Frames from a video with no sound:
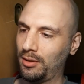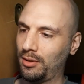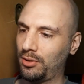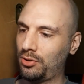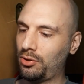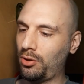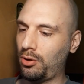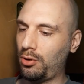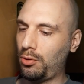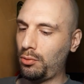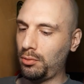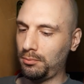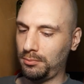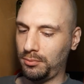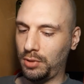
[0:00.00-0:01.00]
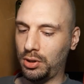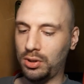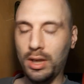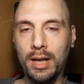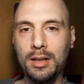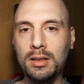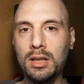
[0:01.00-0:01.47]
So
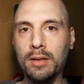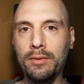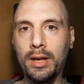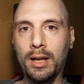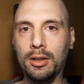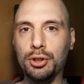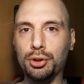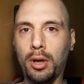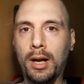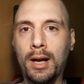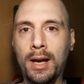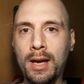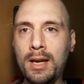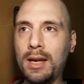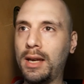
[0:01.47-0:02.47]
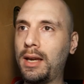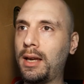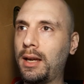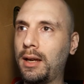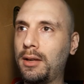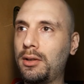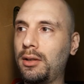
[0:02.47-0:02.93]
decided to give that a try,
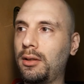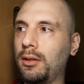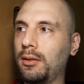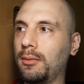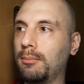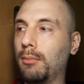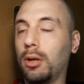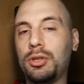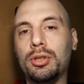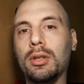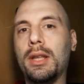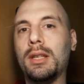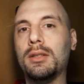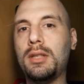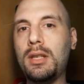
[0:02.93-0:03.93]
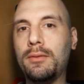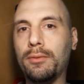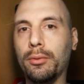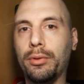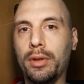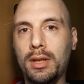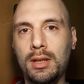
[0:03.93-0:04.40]
and much like
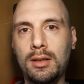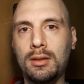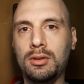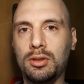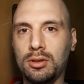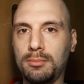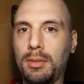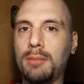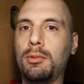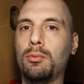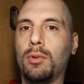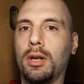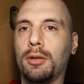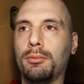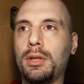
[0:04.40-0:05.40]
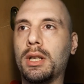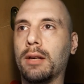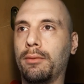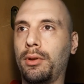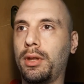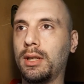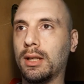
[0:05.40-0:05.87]
Needful Things made me want to read
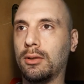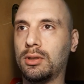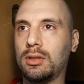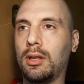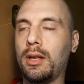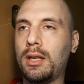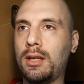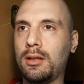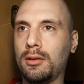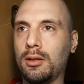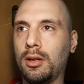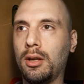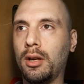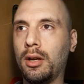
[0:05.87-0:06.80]
everything else like it,